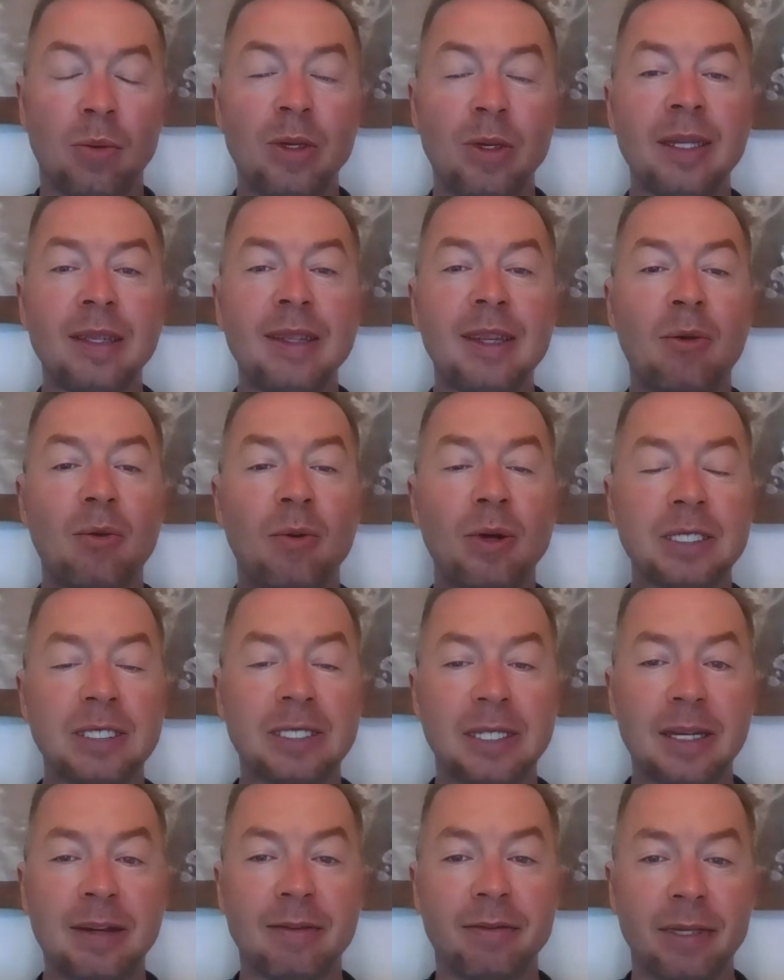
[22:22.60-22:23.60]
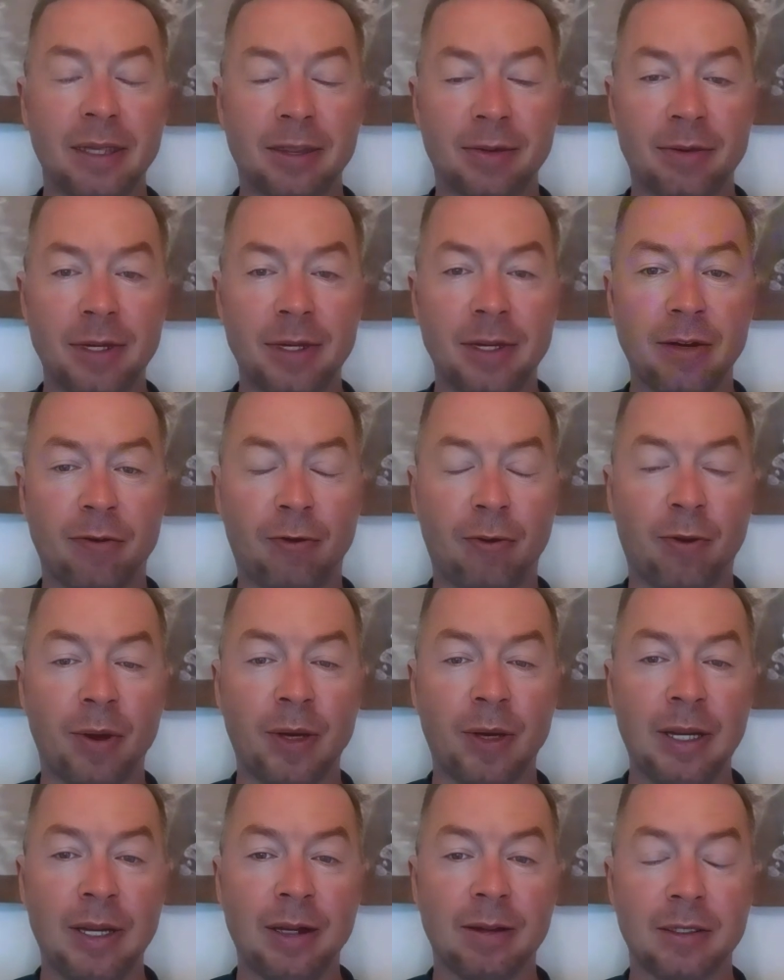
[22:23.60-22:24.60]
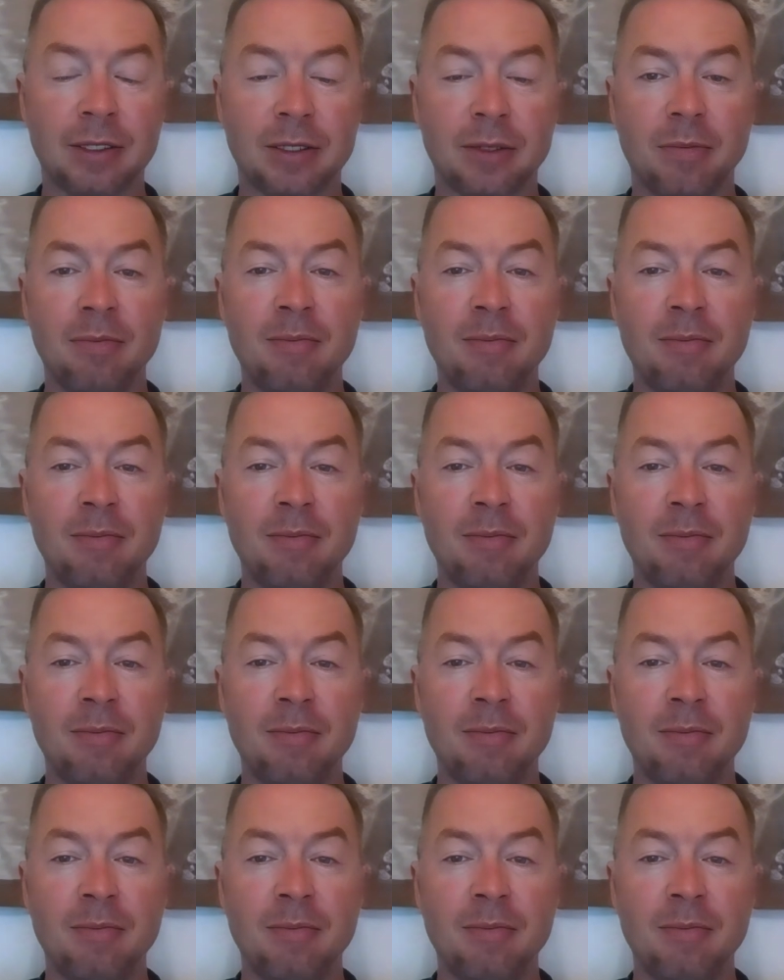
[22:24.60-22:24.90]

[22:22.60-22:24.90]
Well, in that once in every 3 or 4 years,